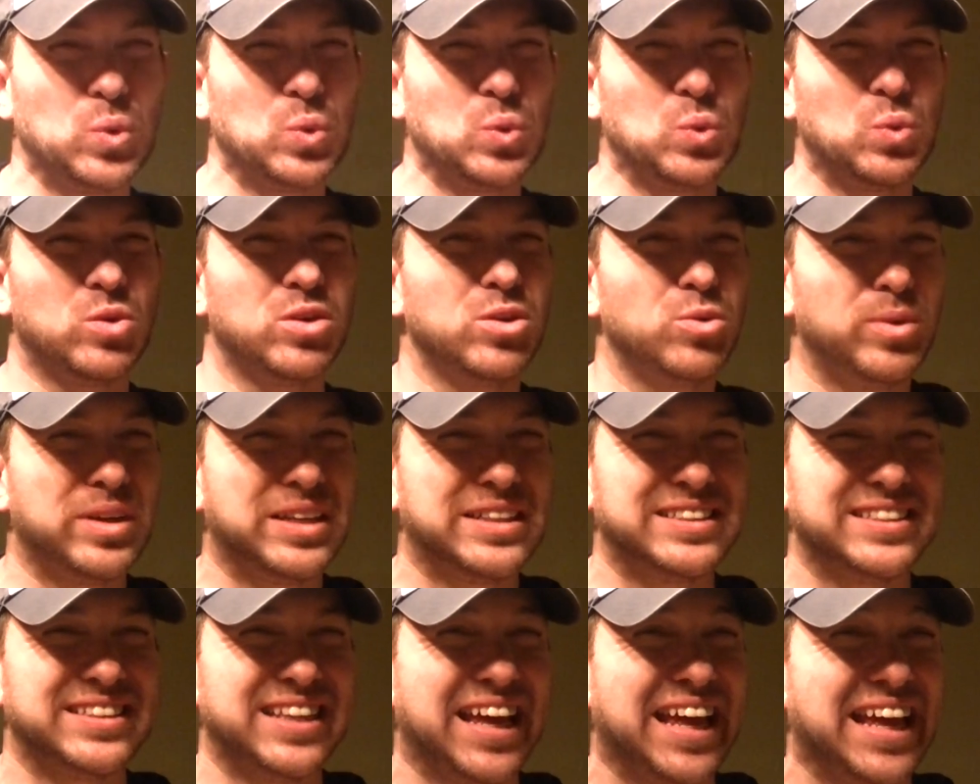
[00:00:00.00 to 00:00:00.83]
would we
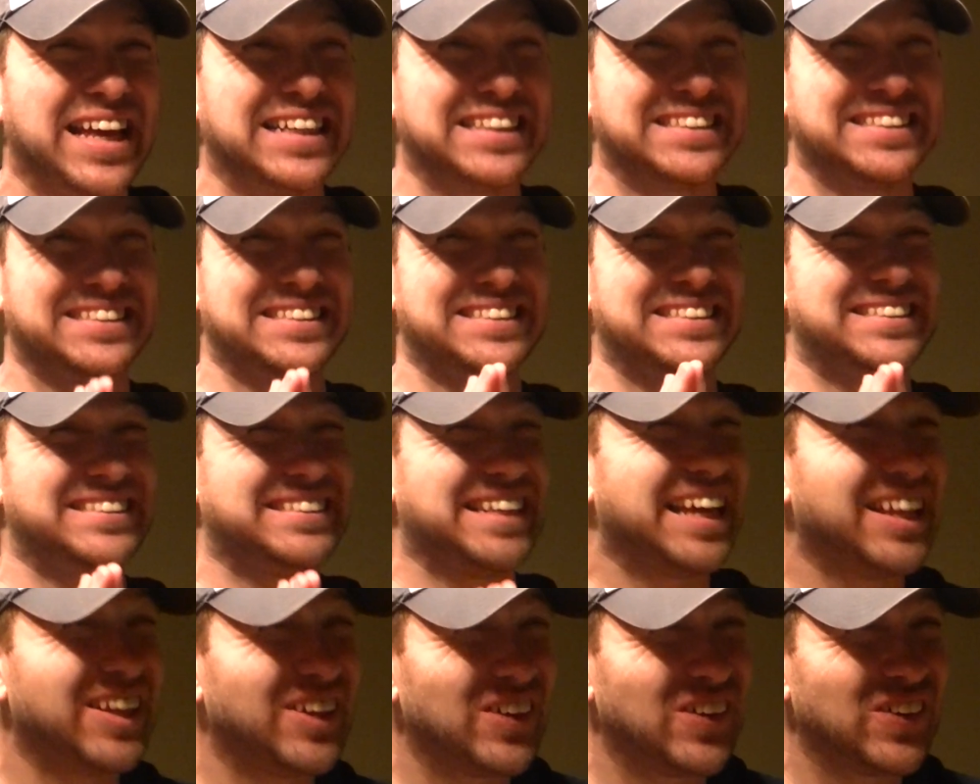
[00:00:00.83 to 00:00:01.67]
say
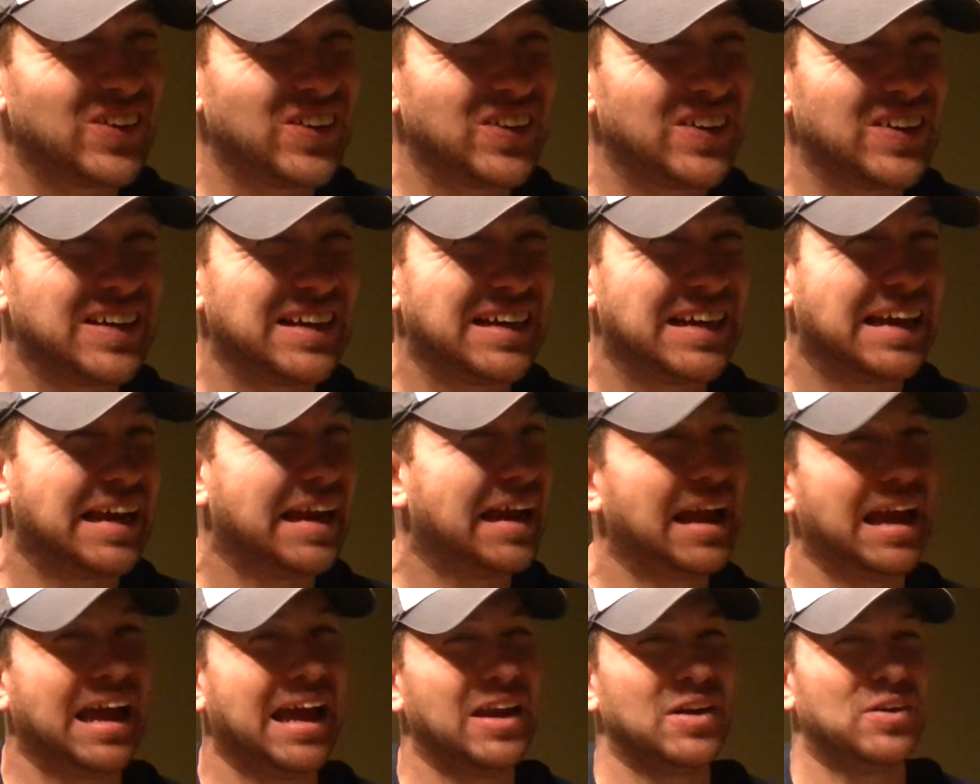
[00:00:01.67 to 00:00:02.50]
stellar?
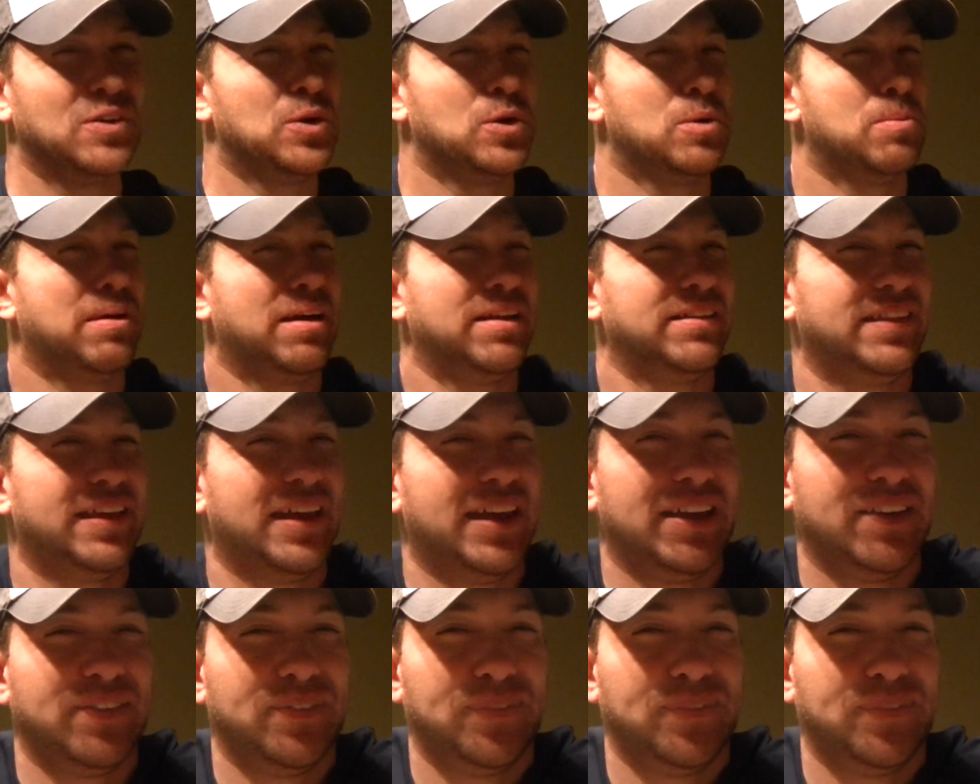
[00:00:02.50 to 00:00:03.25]
I don't know about that.